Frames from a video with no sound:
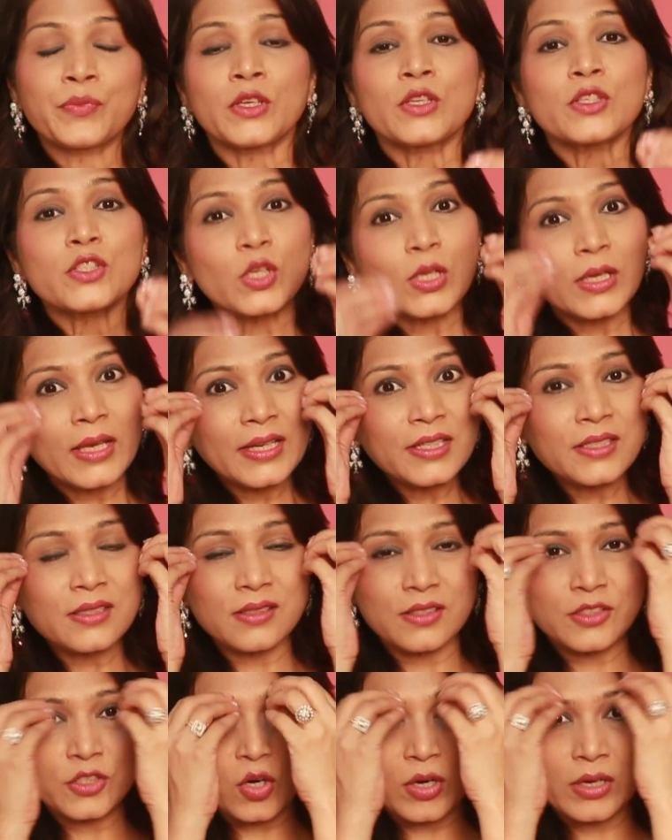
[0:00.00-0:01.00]
So let
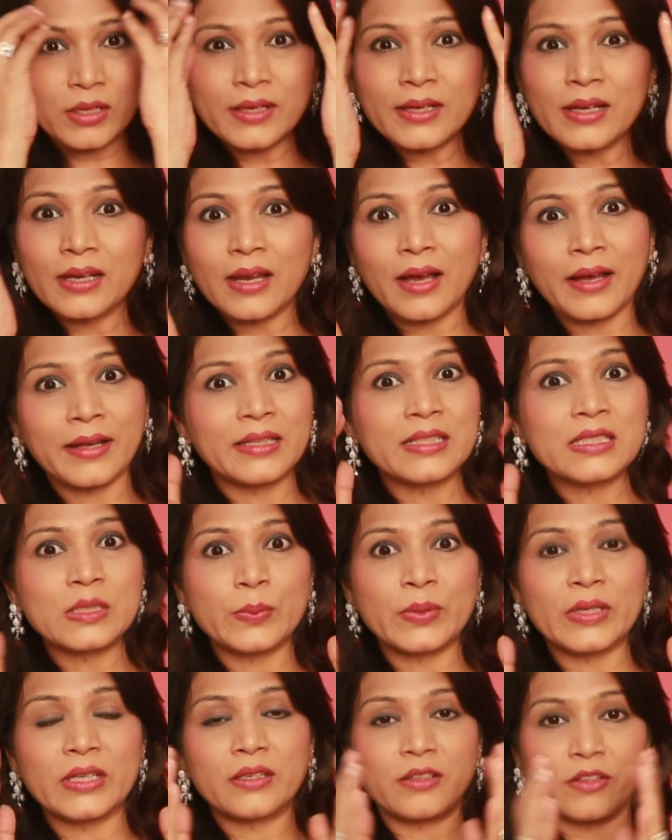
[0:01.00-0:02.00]
your little lines
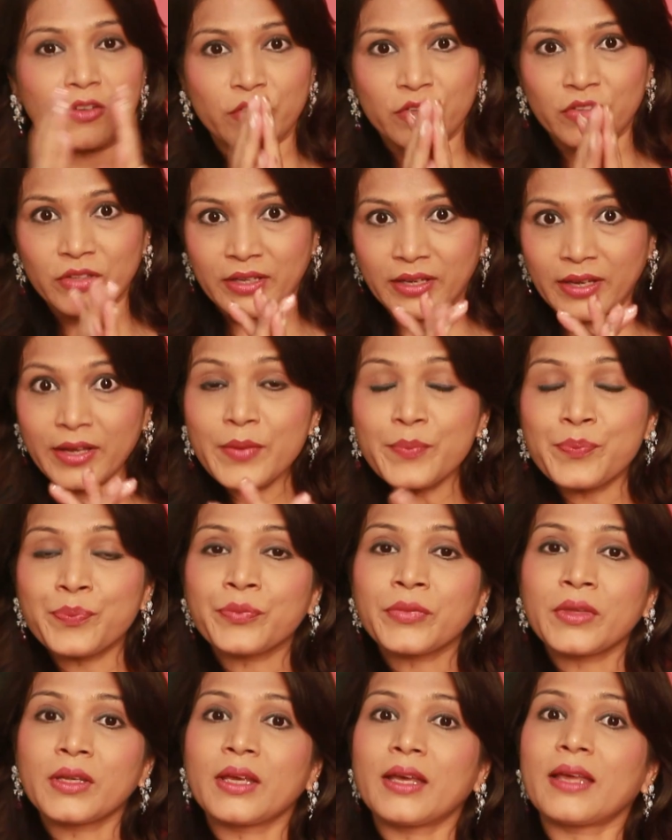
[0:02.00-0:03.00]
be here and there
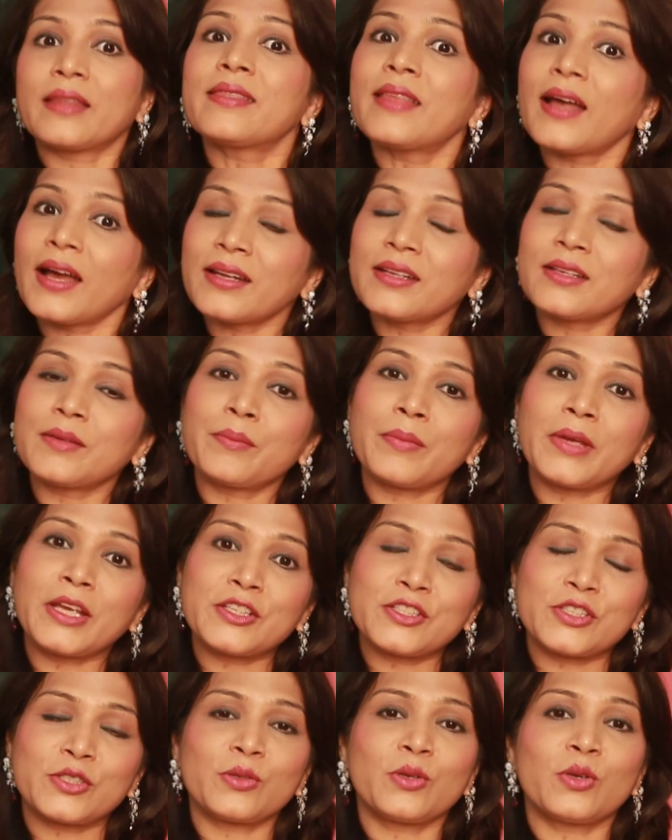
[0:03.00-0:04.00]
and that
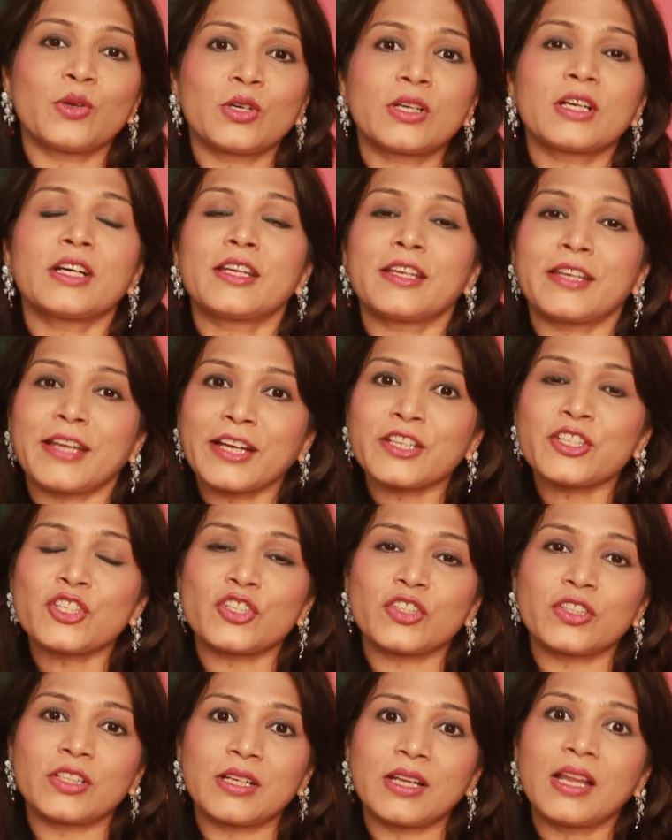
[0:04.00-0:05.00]
makes you look
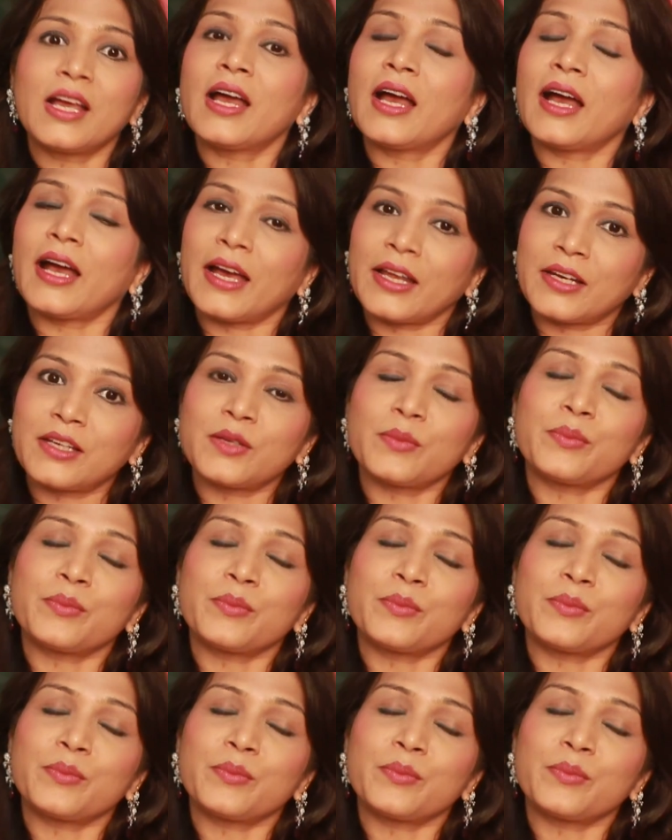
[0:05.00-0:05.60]
natural and